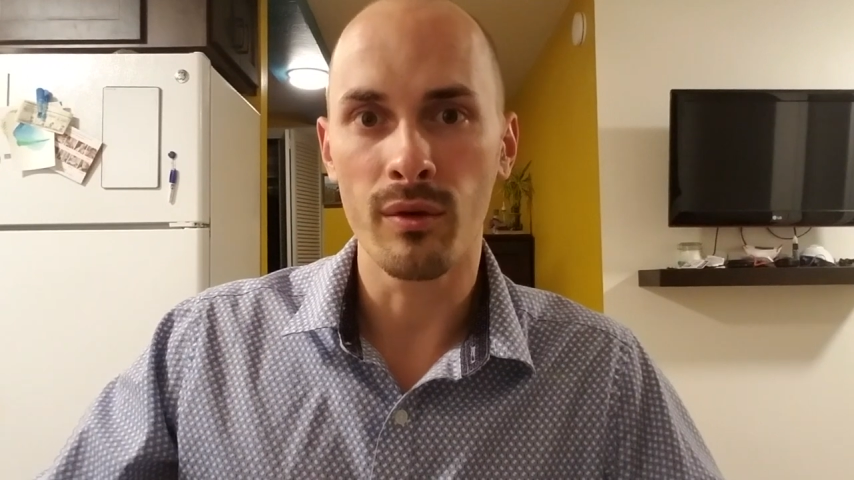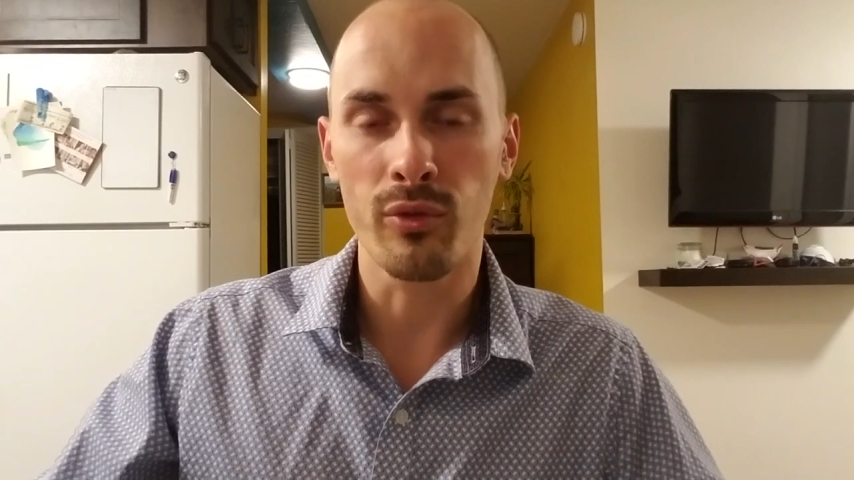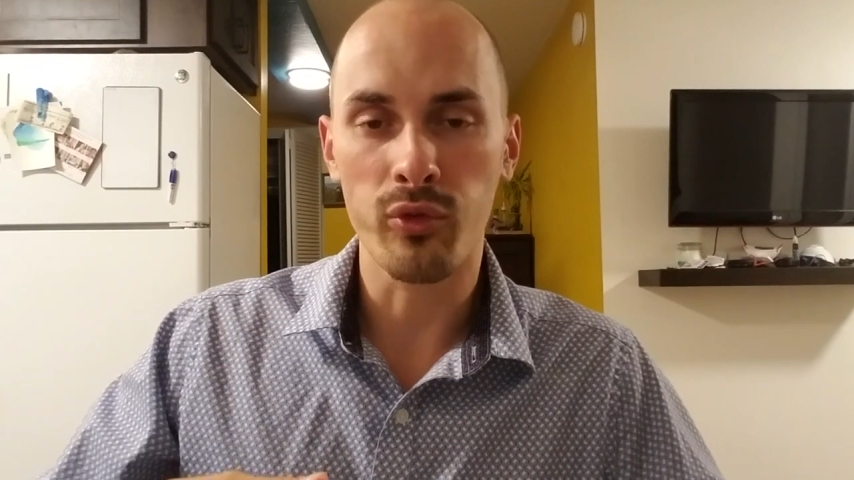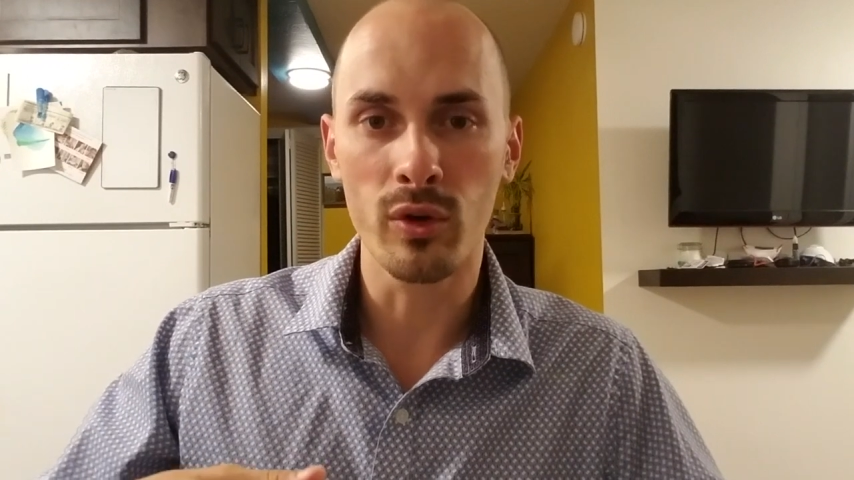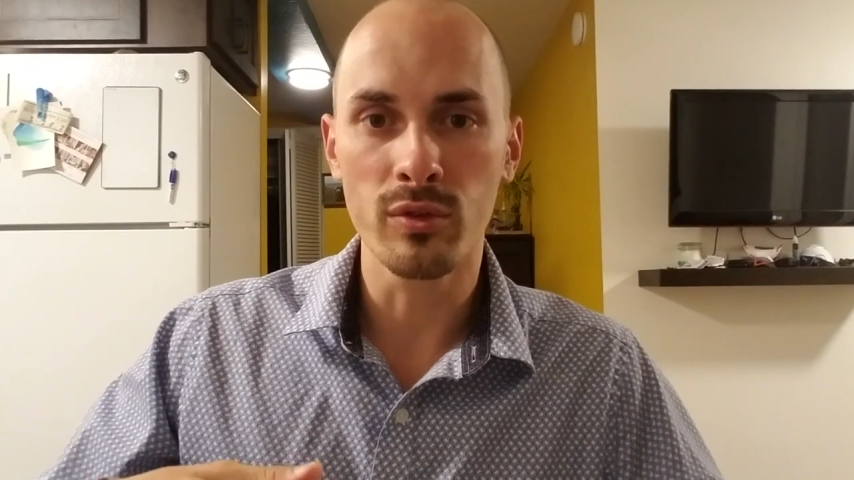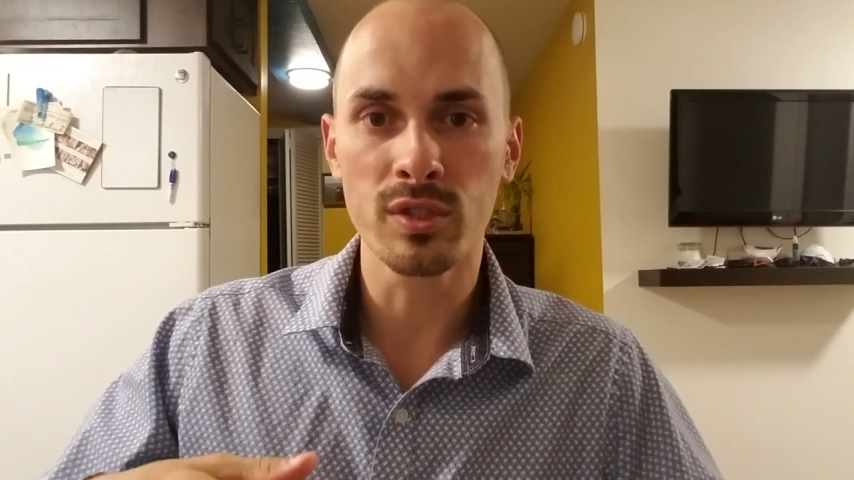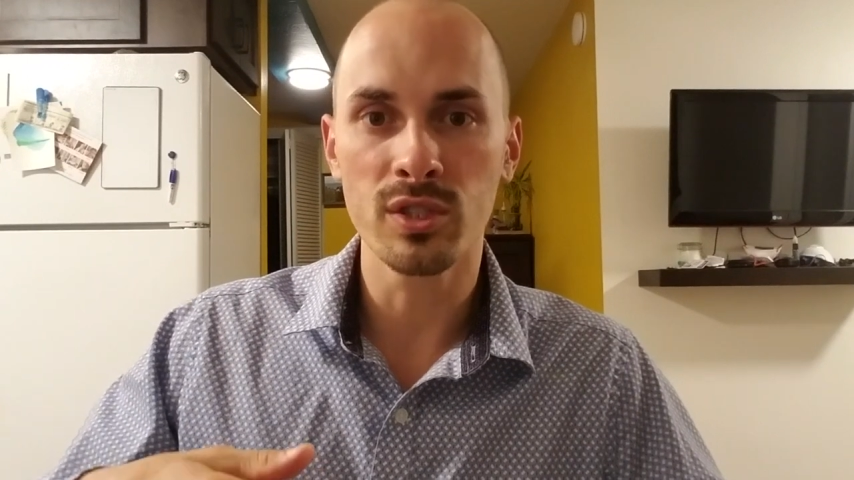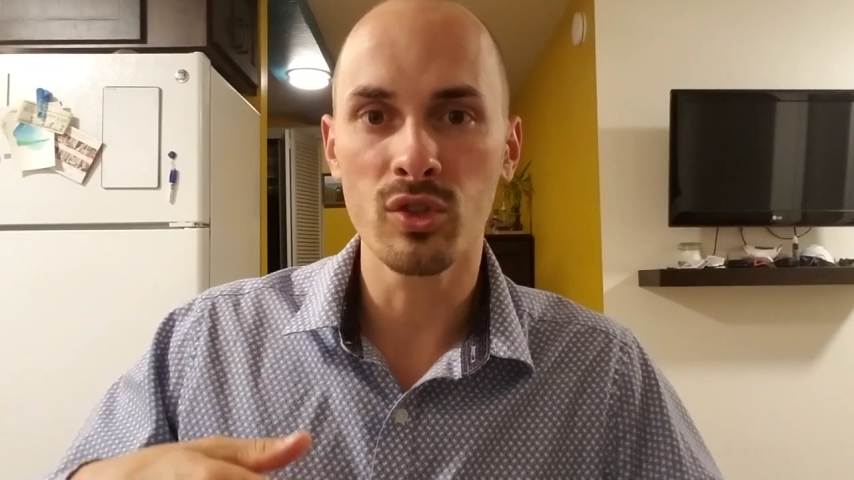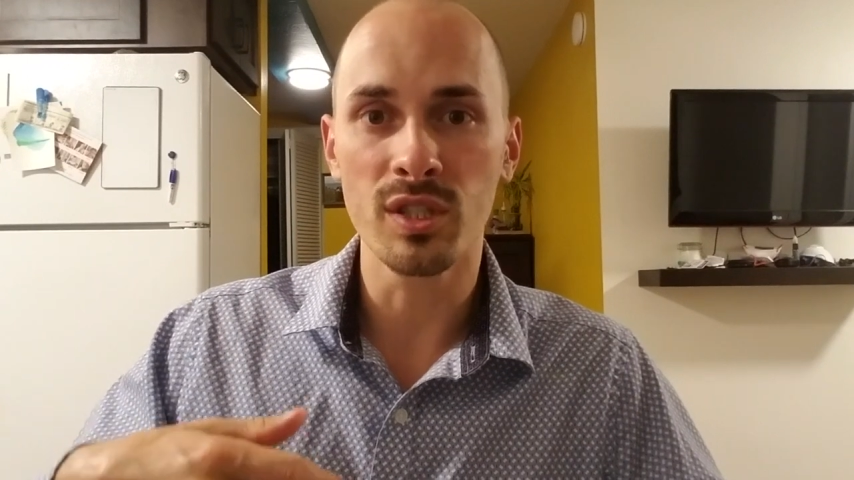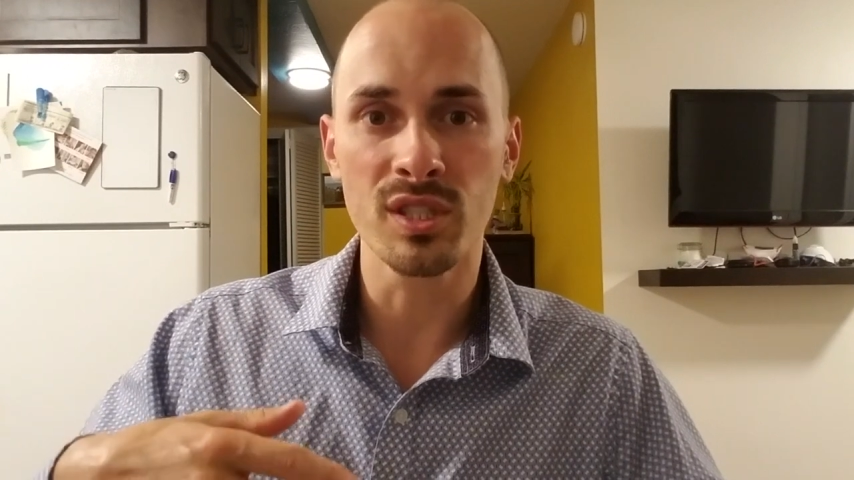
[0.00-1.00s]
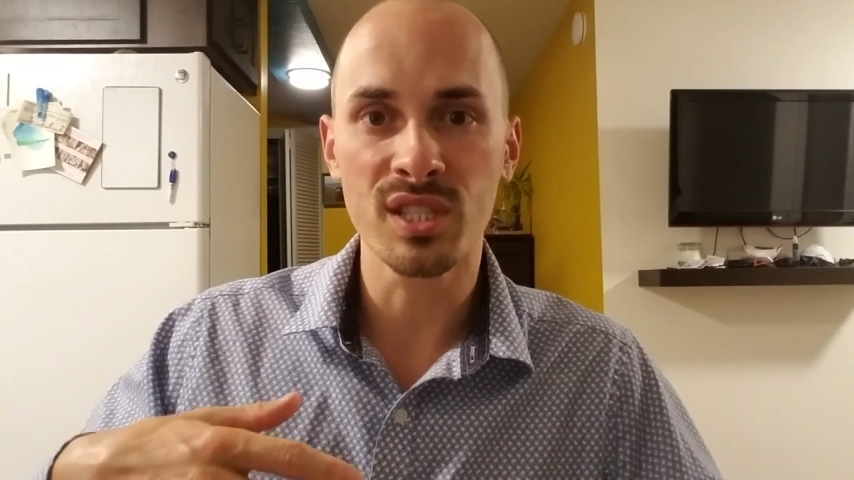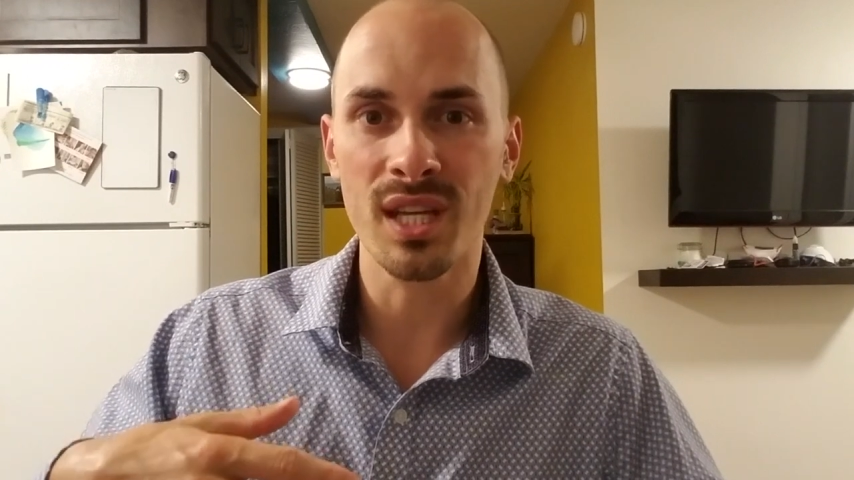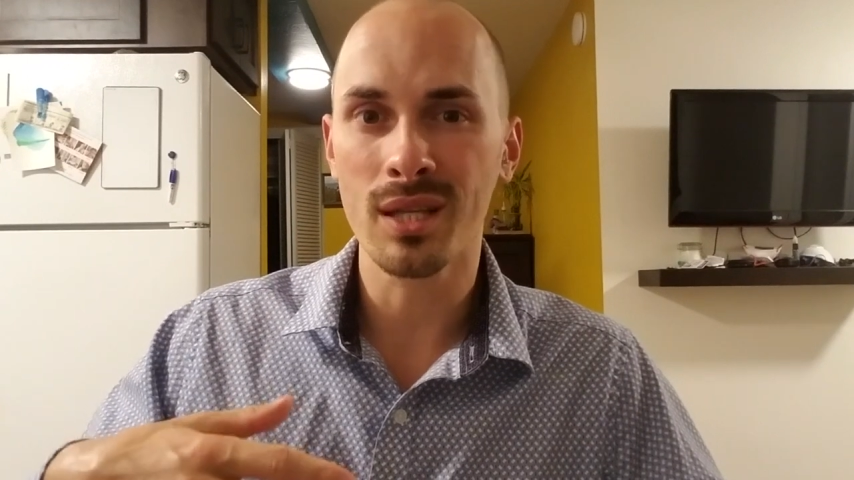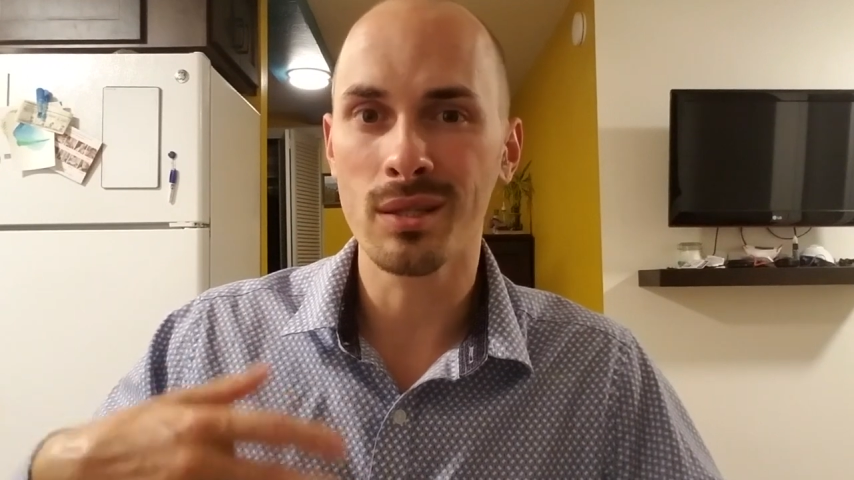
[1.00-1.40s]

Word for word: fruits you could stick